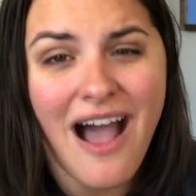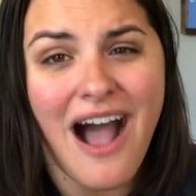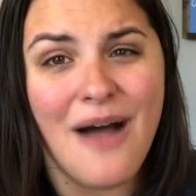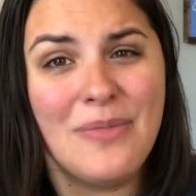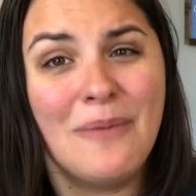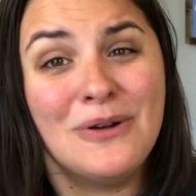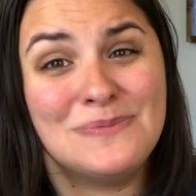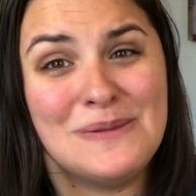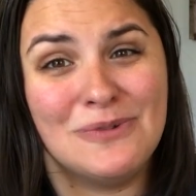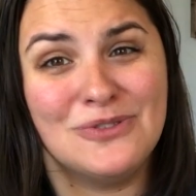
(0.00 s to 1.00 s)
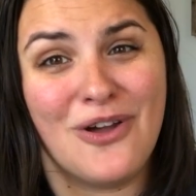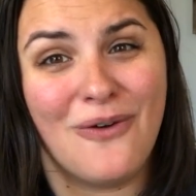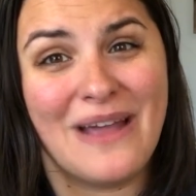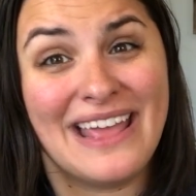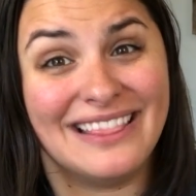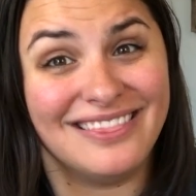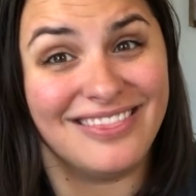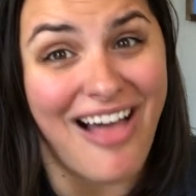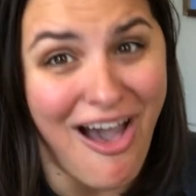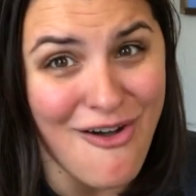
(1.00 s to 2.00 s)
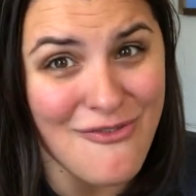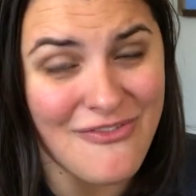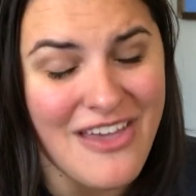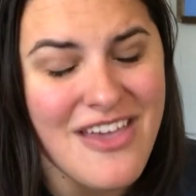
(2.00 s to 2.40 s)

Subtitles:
that most people know and love.